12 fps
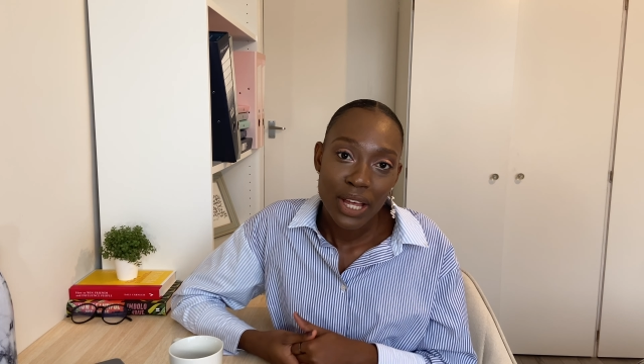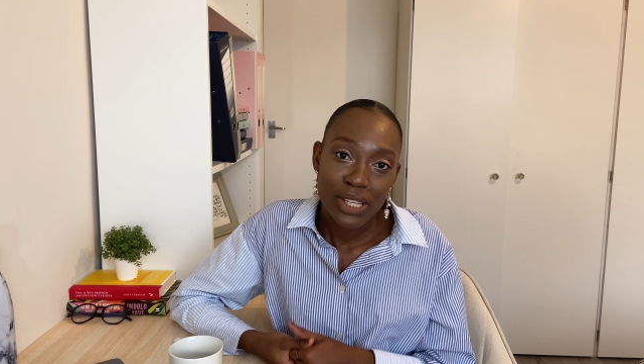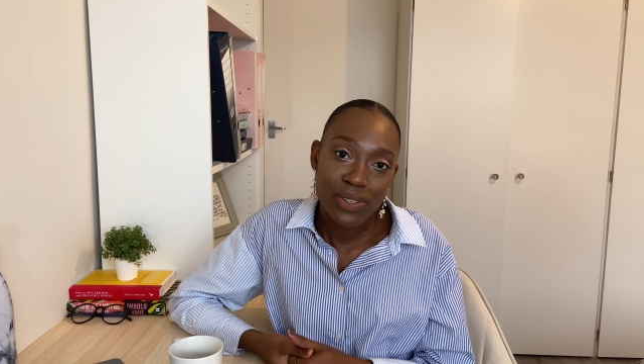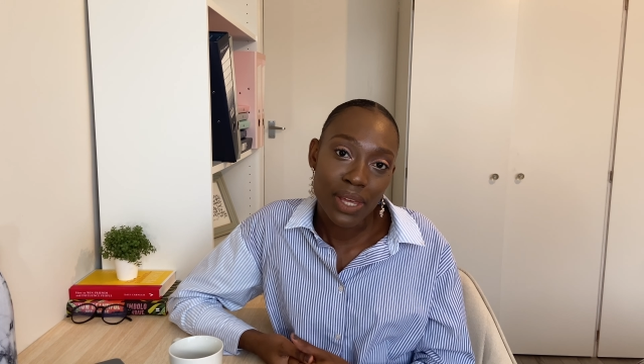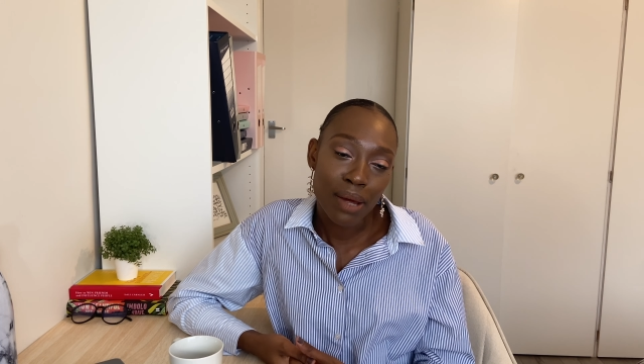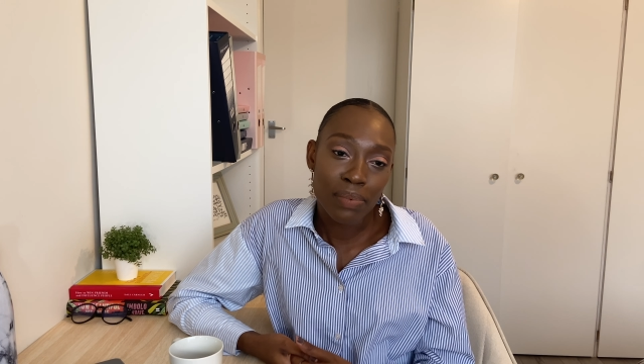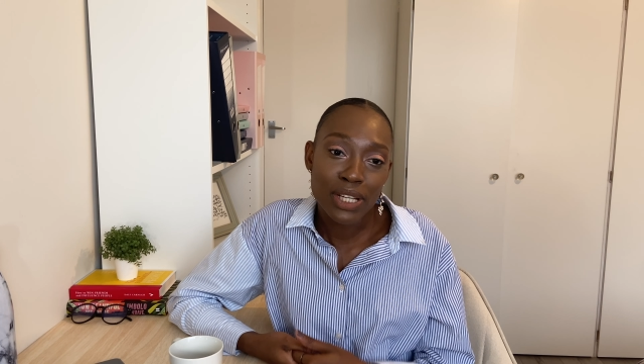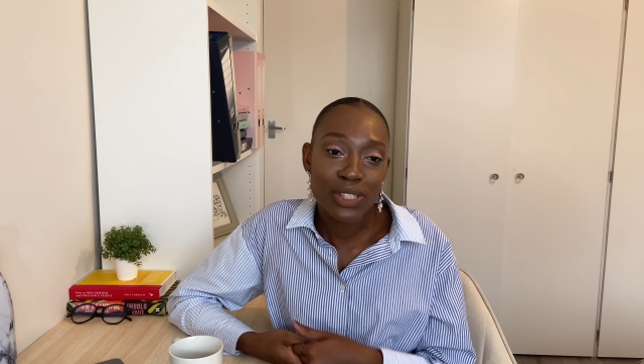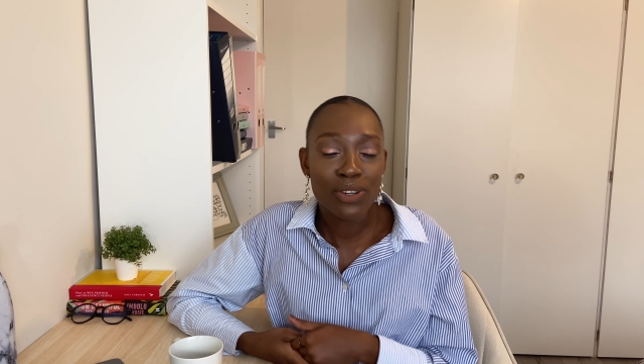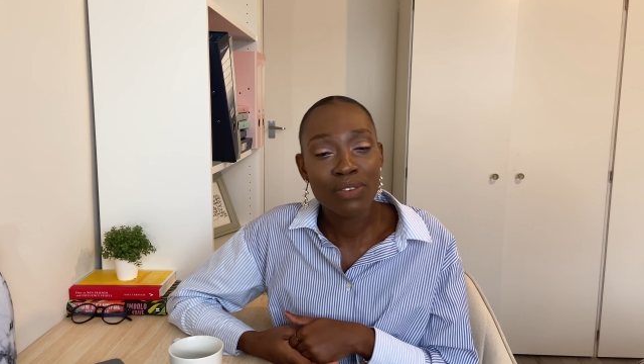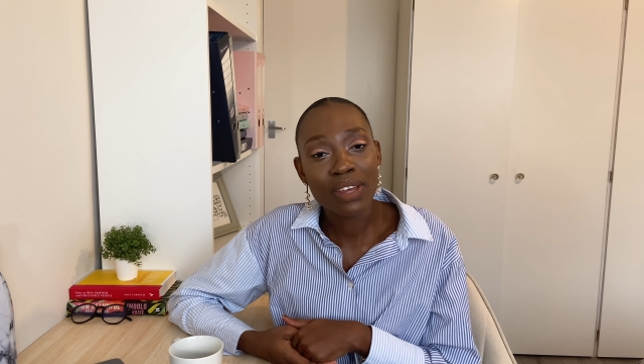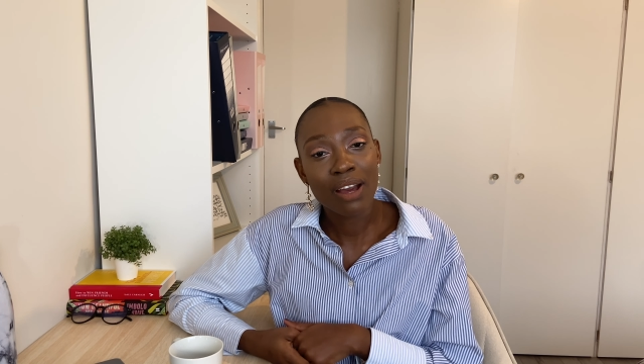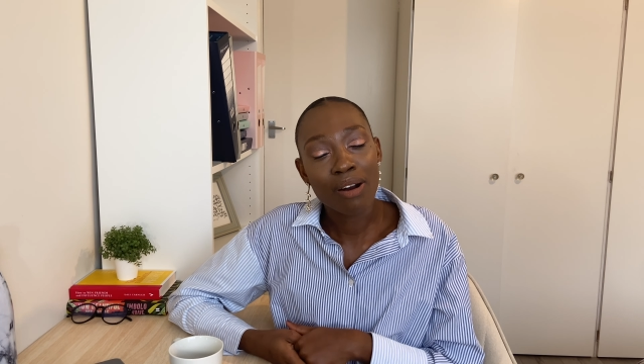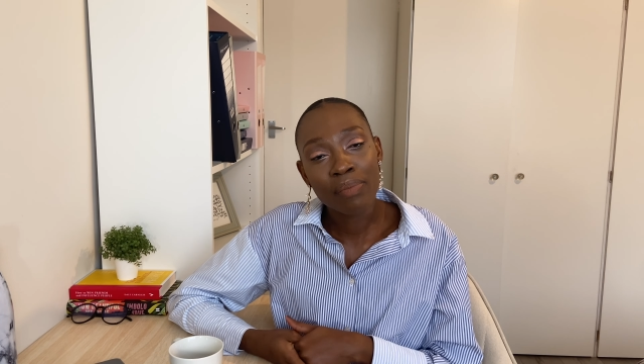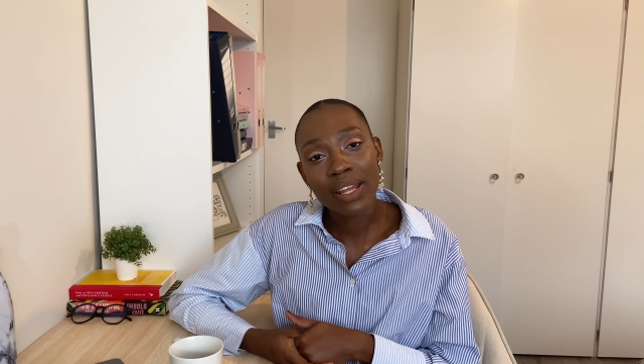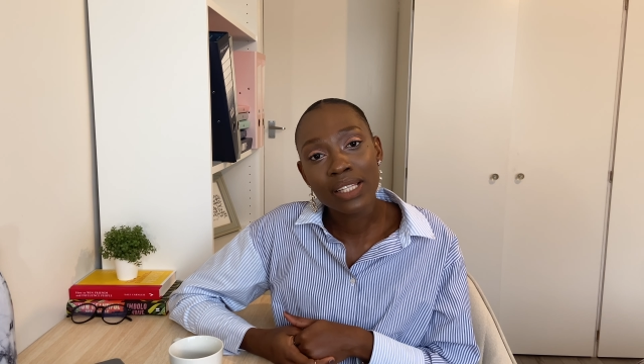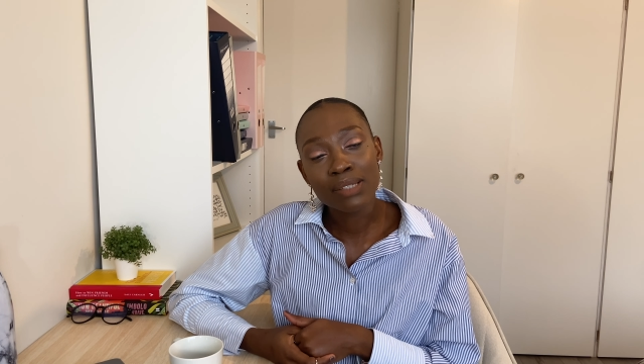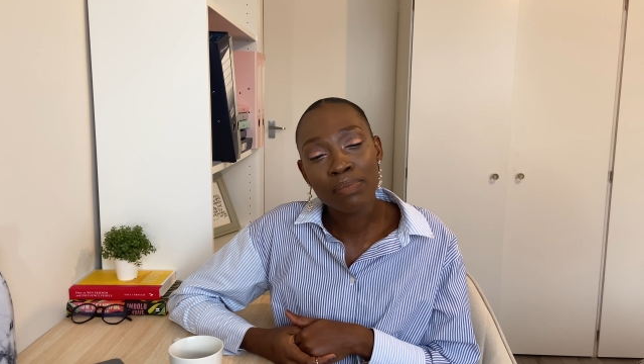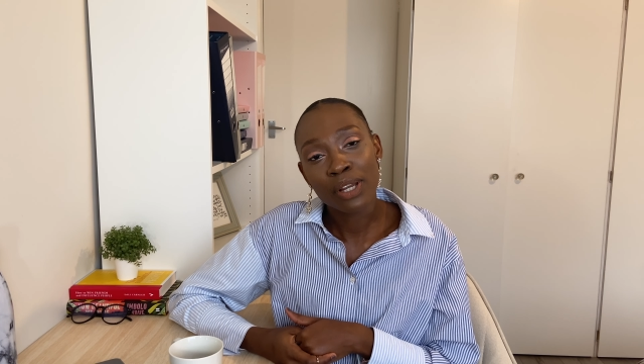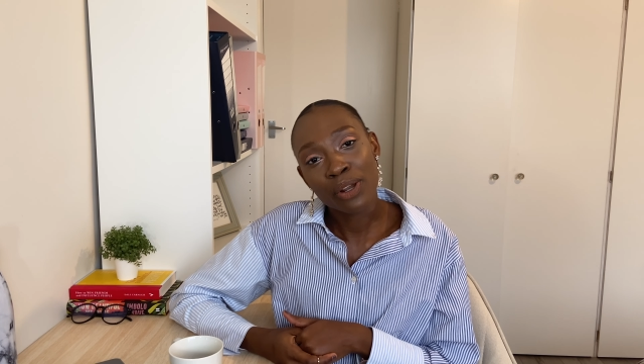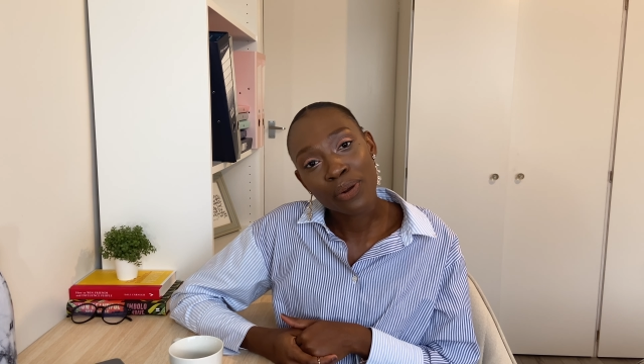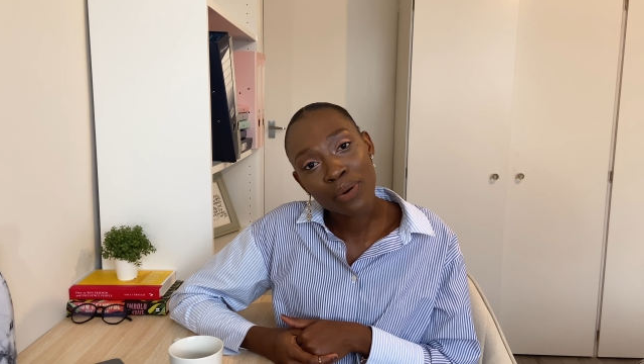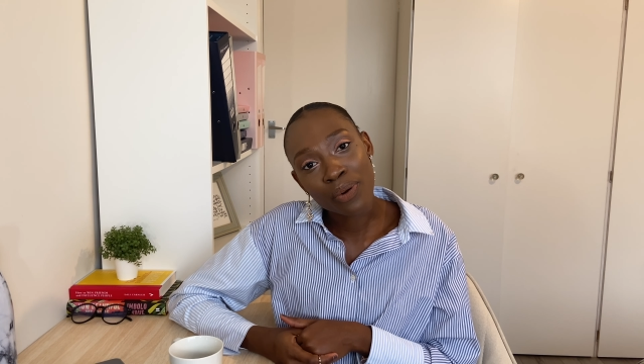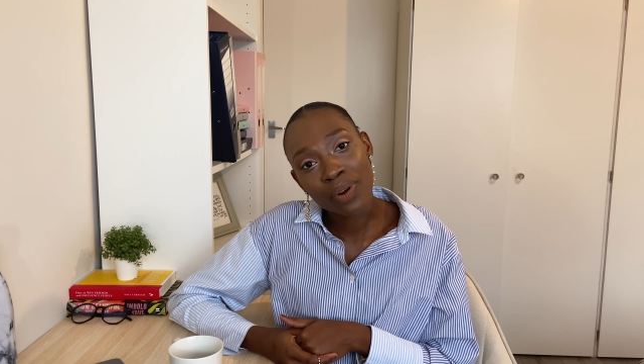So yeah, please do leave a comment
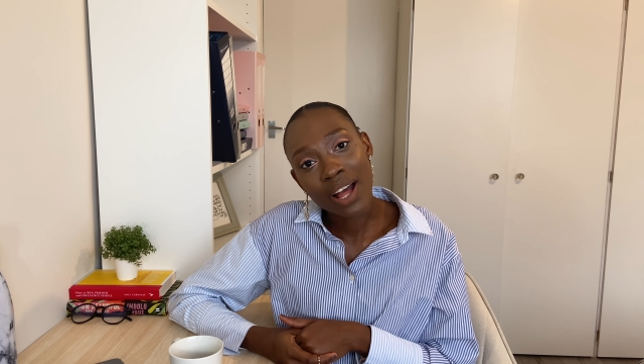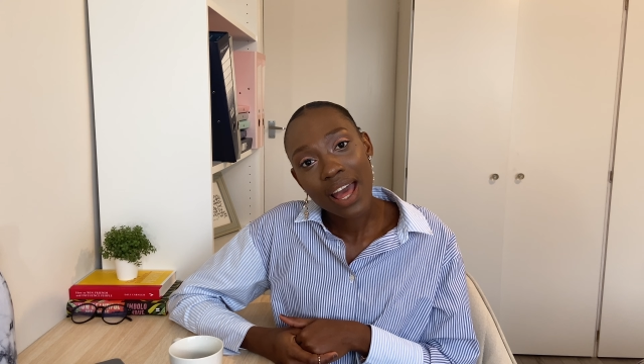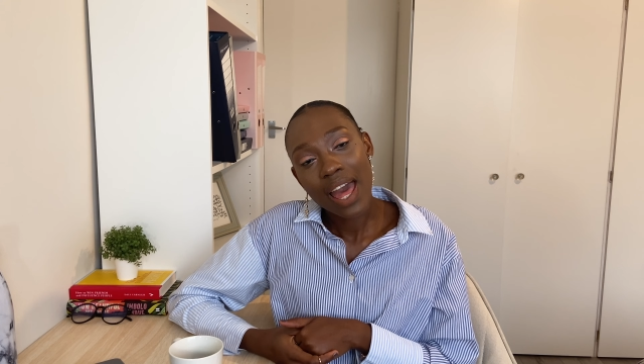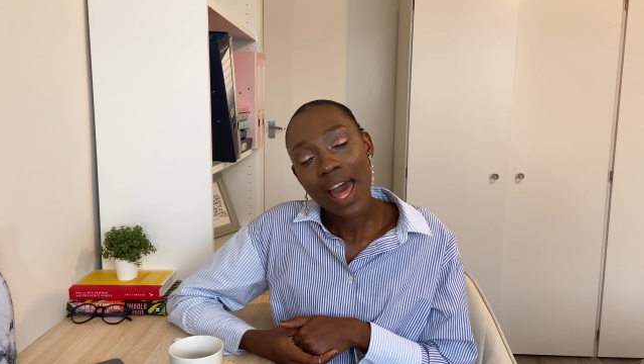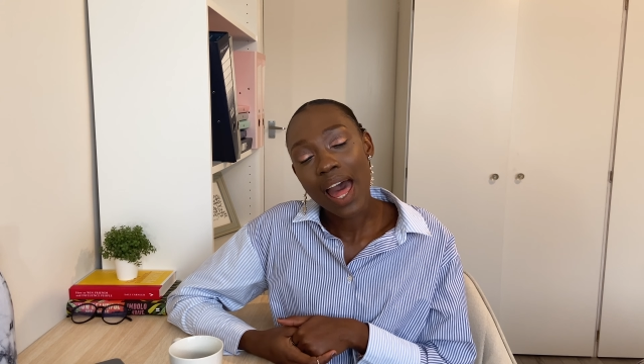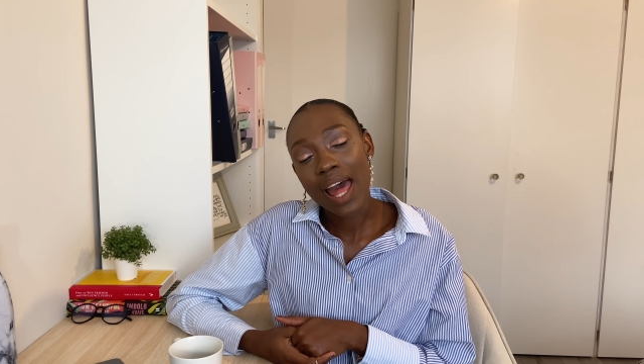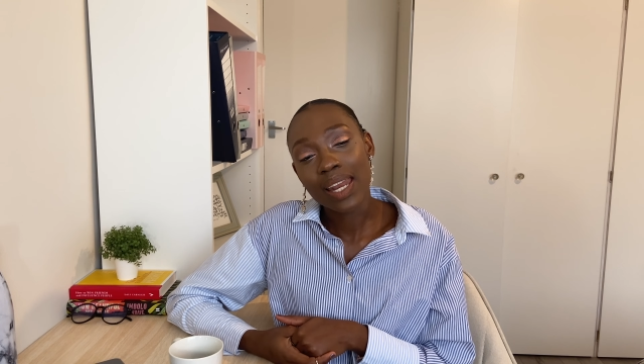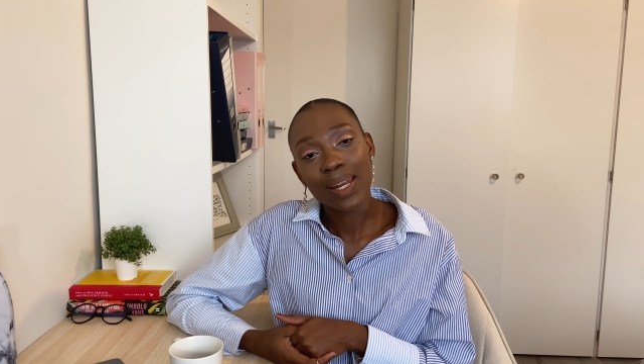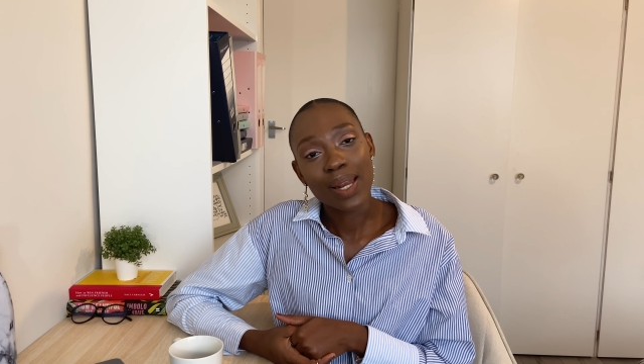below and